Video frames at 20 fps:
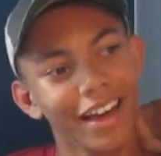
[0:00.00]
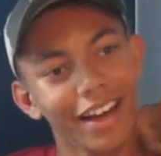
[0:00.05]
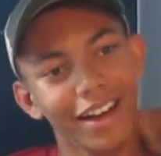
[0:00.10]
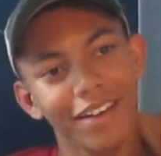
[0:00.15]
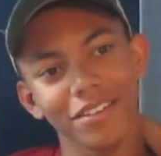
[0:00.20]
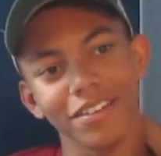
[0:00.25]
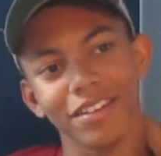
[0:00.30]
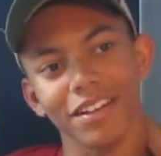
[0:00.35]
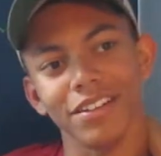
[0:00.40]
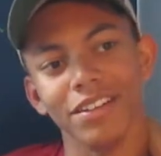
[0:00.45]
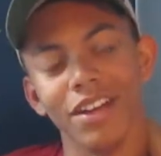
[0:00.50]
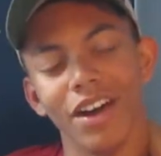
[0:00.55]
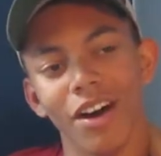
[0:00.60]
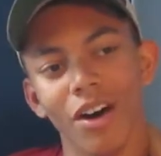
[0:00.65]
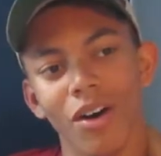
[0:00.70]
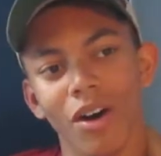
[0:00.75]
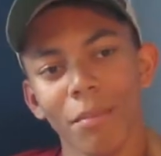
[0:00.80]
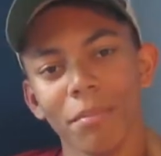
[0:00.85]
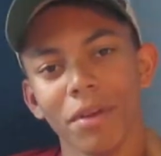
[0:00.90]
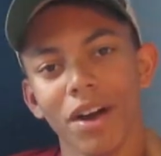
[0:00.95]
I was like,
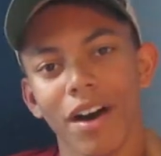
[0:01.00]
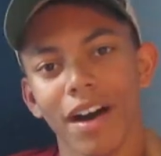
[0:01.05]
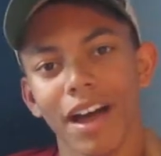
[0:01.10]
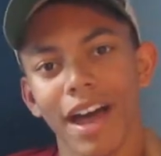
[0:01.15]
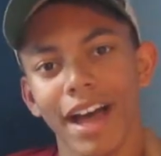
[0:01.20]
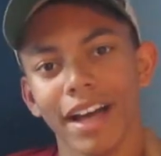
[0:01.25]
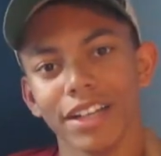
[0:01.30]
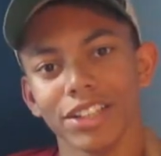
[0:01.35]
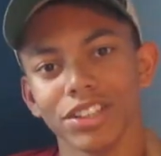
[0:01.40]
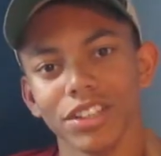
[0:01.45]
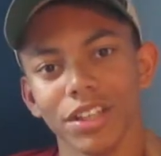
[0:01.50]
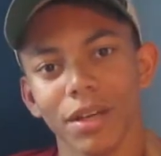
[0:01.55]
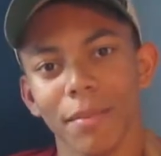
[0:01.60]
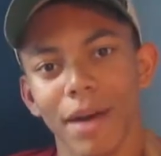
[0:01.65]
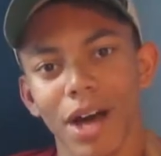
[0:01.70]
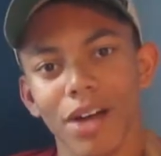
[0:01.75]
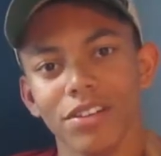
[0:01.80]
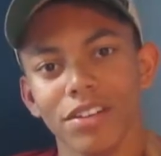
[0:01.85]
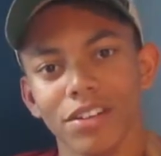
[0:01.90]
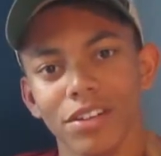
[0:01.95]
no, I'm not actually
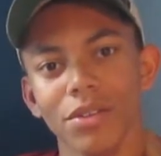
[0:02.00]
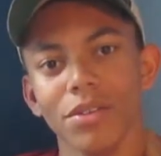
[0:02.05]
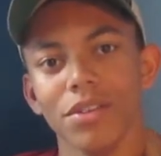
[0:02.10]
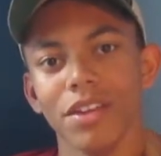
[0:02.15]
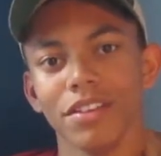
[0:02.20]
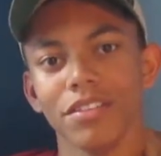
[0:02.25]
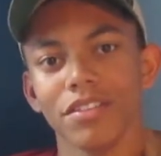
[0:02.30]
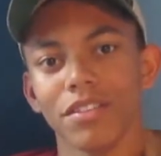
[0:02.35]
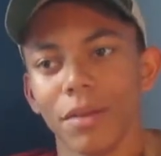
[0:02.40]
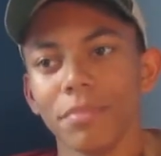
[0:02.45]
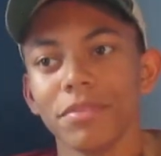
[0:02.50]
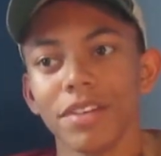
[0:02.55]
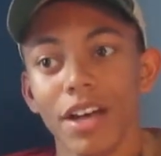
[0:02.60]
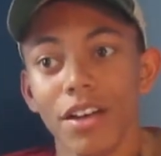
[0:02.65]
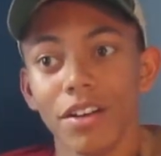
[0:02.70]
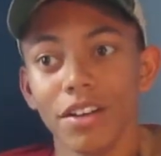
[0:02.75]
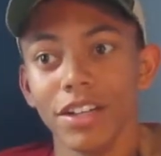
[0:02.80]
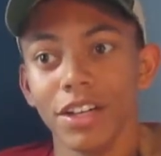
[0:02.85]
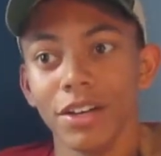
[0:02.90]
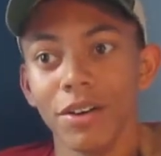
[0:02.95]
about to do this. So I'm
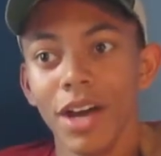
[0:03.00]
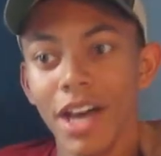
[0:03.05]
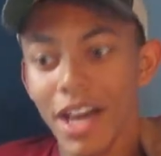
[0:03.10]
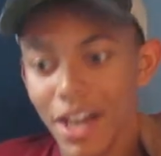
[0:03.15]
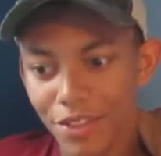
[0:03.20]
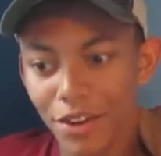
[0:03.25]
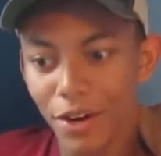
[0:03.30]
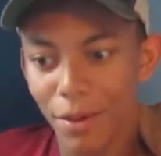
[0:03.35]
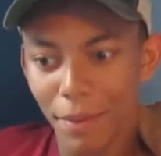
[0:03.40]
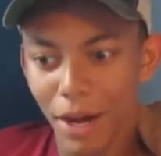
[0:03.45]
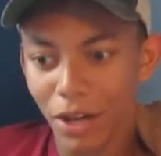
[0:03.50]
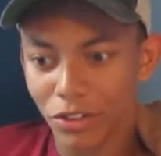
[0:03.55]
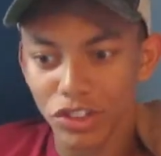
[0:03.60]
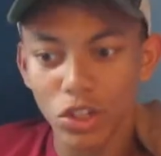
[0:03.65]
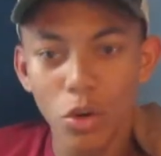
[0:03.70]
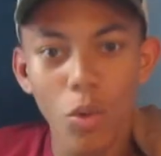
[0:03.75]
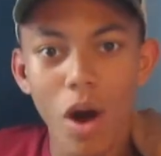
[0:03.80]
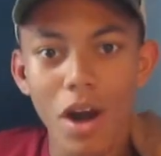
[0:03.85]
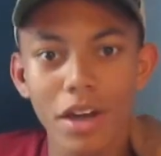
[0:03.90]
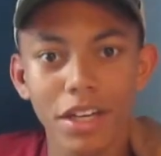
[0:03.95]
telling you, there are about
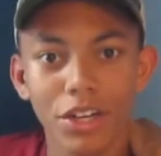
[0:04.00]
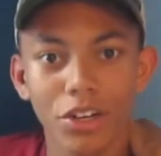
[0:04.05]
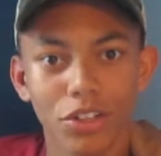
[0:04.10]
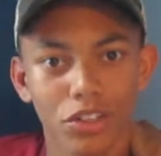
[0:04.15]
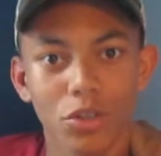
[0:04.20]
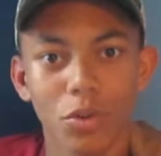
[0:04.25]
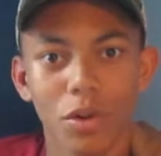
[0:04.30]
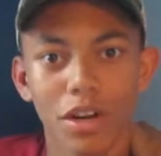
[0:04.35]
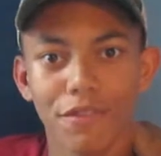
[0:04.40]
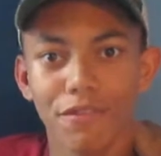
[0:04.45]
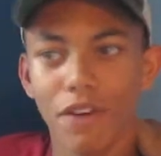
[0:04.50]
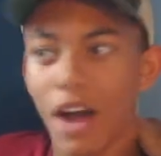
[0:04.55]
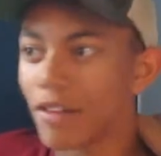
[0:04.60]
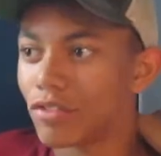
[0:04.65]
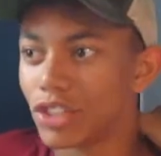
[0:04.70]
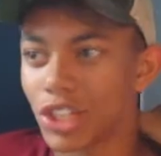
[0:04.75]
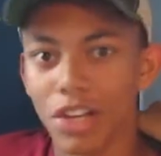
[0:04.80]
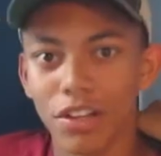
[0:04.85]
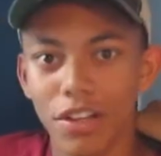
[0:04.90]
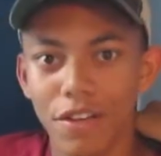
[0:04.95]
20 or
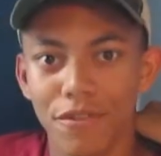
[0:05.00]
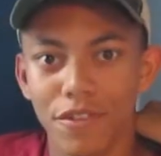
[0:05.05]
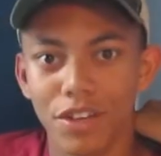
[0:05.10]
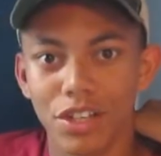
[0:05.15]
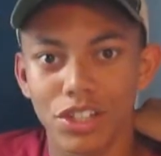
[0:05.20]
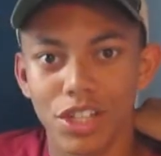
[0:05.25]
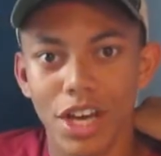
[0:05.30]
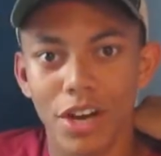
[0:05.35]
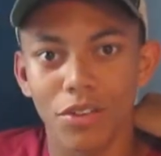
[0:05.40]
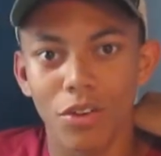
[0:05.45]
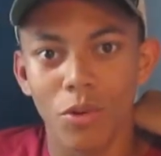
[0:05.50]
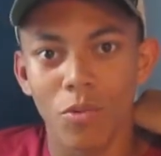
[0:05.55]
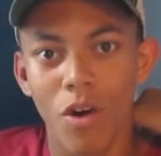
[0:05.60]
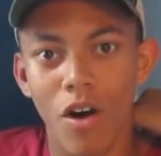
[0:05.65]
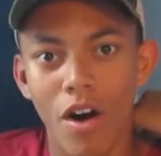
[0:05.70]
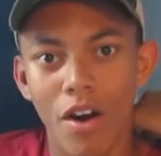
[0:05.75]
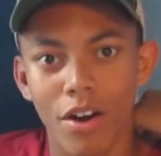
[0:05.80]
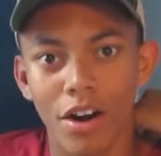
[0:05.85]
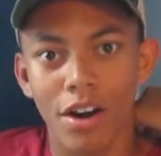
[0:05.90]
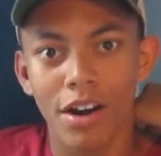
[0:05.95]
25 jellyfish out in the
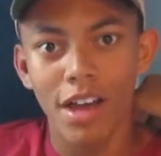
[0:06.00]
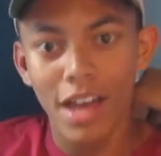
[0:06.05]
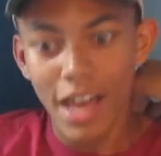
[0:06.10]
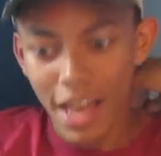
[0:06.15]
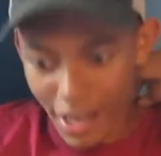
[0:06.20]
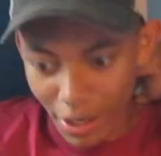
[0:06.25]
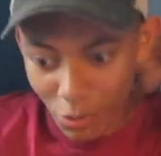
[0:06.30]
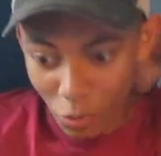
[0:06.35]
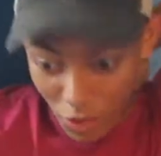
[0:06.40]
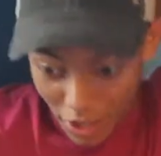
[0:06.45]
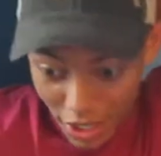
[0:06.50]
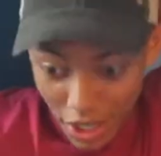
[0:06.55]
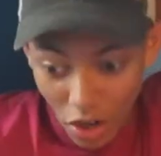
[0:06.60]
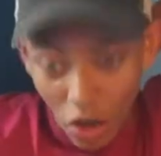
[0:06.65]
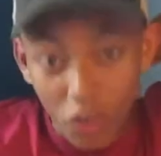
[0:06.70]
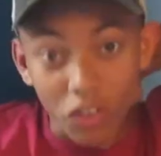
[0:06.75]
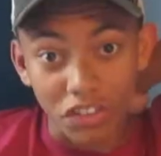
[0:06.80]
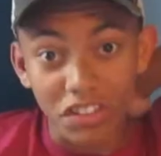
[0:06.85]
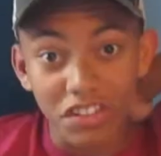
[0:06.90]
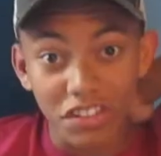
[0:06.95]
water, and we can
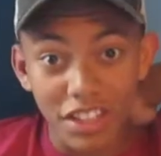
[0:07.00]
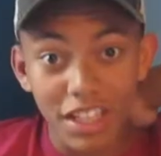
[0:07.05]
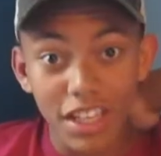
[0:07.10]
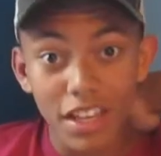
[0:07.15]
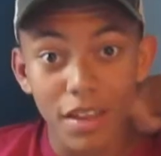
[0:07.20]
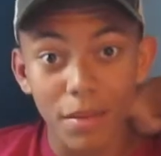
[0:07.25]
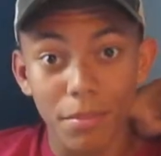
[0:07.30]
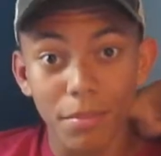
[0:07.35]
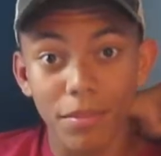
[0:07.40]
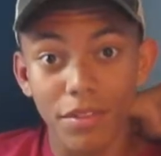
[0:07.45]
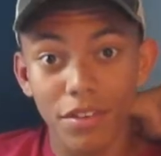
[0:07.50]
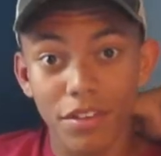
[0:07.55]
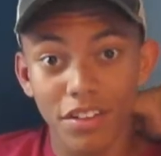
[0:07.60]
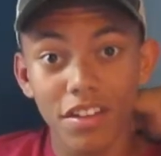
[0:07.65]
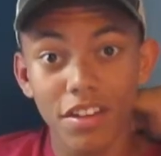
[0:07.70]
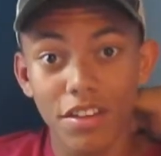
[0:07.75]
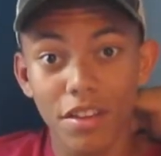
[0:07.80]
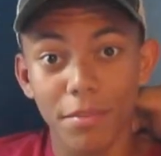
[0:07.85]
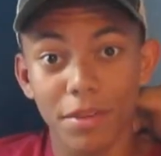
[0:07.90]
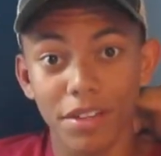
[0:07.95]
all see them
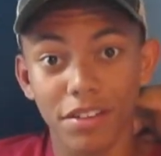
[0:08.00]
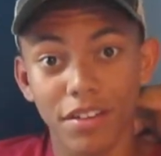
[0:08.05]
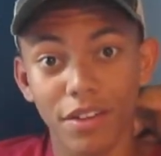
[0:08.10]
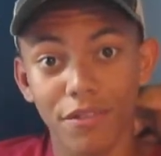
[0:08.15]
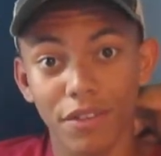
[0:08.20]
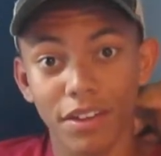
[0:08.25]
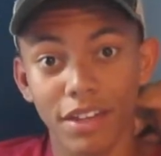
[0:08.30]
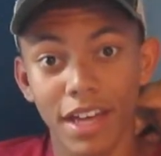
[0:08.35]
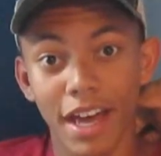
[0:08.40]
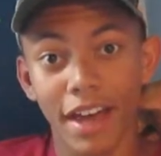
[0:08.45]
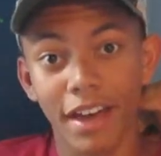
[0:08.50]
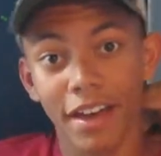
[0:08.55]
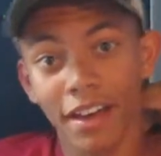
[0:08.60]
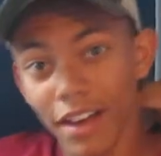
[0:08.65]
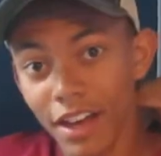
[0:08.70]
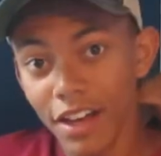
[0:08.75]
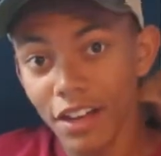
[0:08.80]
and stuff like that.